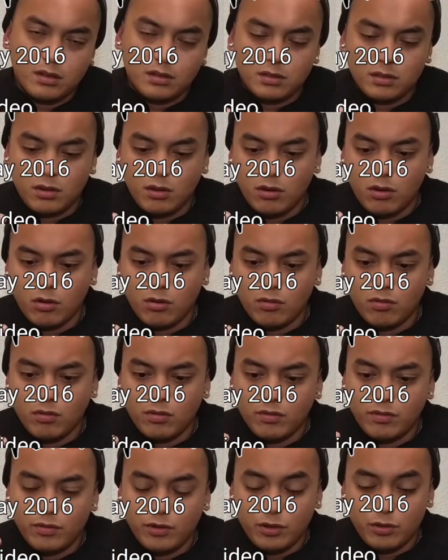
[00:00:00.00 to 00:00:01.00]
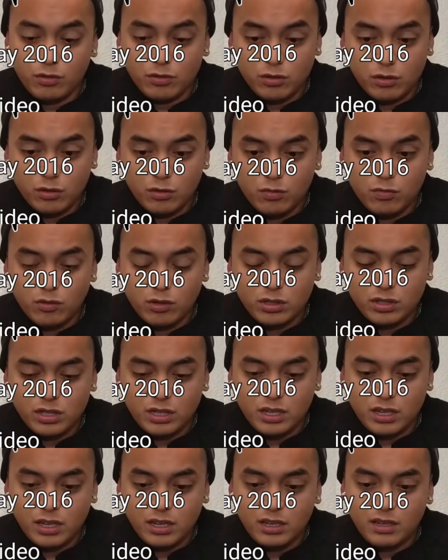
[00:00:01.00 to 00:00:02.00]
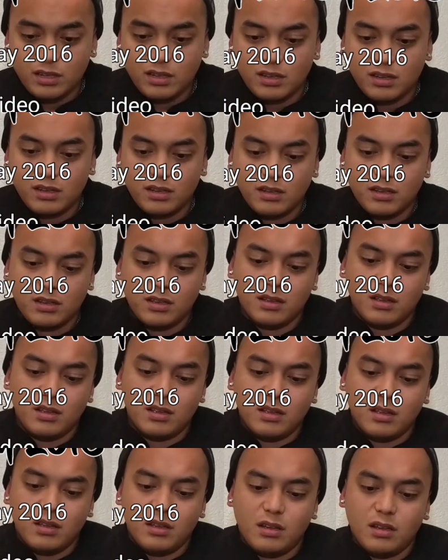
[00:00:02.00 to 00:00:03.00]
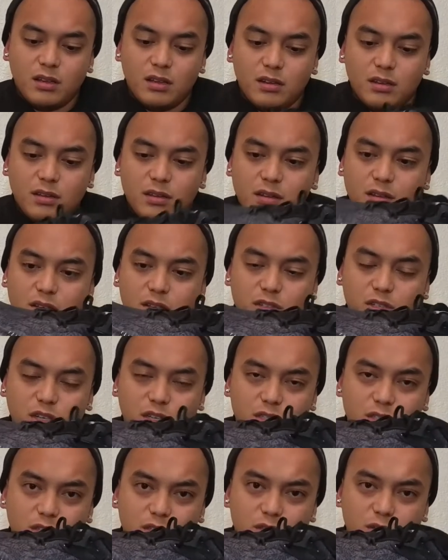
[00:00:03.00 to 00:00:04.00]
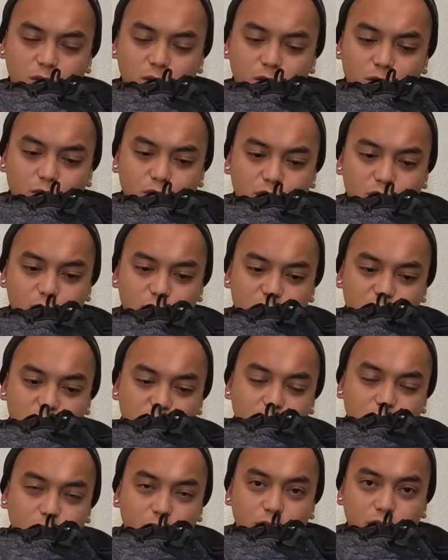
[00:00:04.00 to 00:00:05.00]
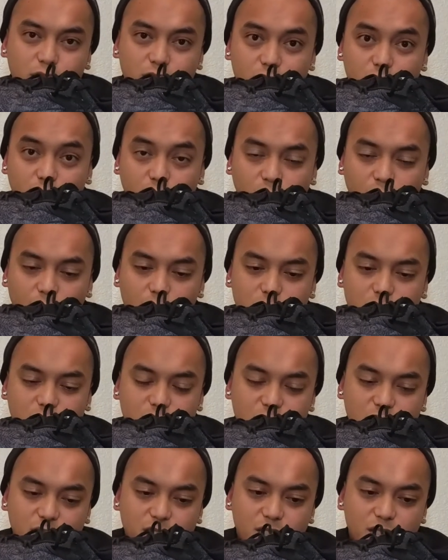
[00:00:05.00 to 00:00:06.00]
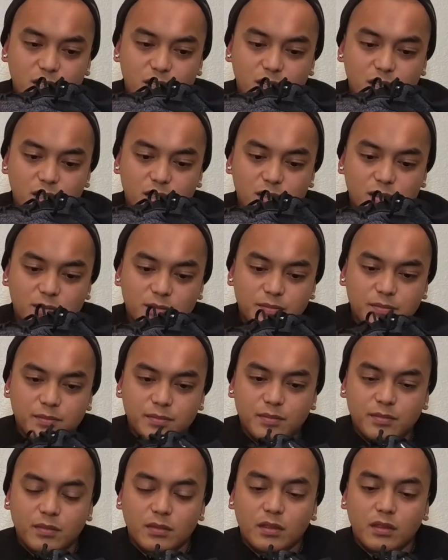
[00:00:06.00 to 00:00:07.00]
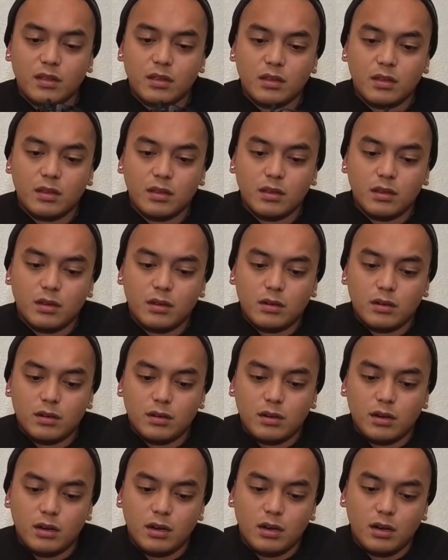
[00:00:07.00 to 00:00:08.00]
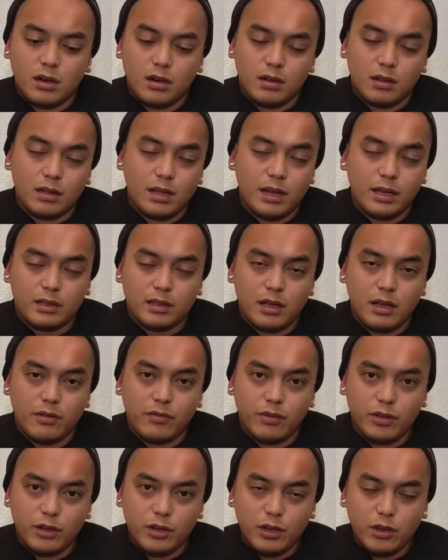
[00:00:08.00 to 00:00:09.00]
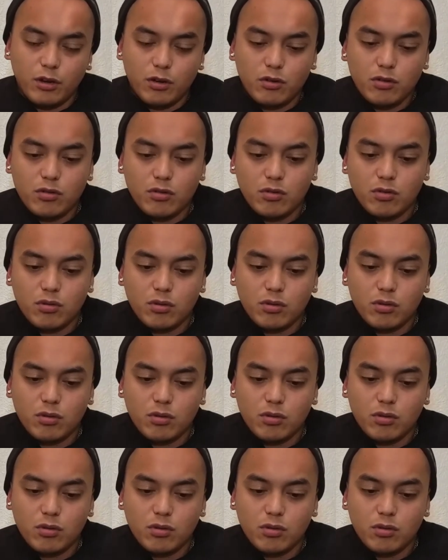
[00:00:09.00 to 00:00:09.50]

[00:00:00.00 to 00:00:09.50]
So for YouTube, once again, Shades and Sole Christmas Giveaway 2016. Uh, like that video